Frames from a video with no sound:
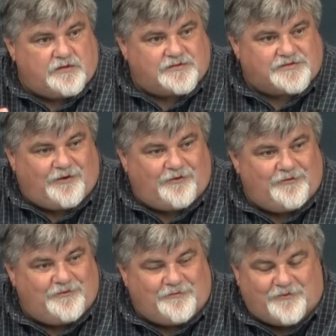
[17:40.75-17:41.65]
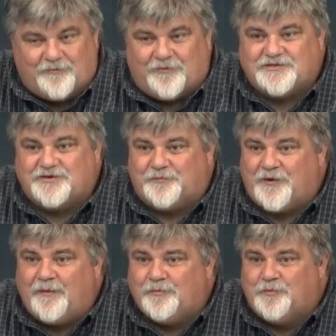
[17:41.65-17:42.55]
So, what, what's your
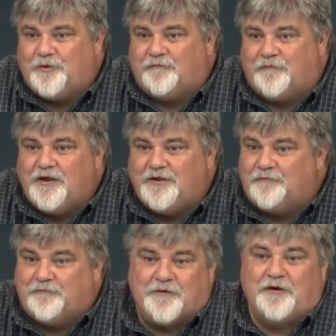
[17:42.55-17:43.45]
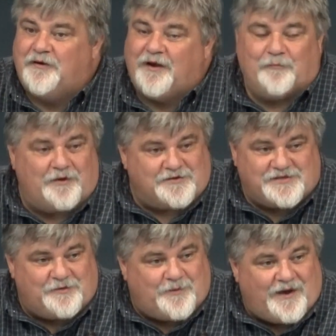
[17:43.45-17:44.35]
problem? You're free. You're freer than anyone else
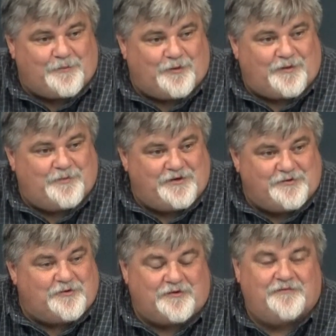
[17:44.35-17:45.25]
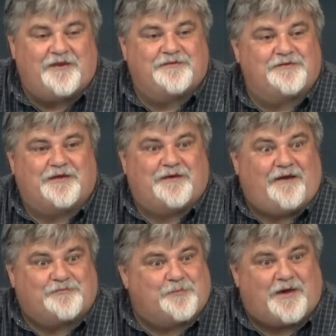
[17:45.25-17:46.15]
in the Bible. I mean, you don't even
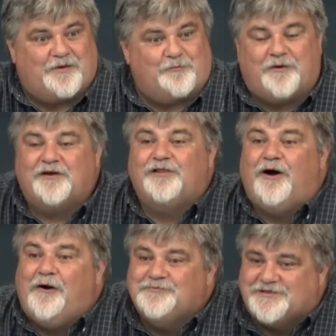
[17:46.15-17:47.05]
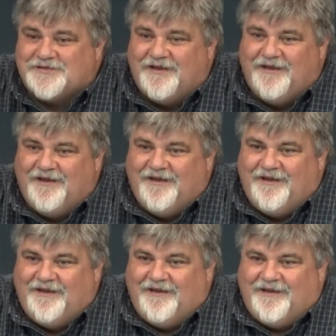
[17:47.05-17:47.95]
have to bother to wear clothes.
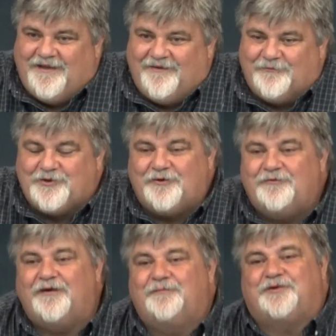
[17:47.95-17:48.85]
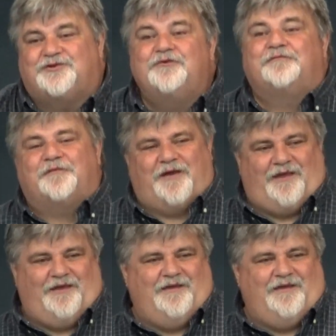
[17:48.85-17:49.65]
But you don't want to be too free.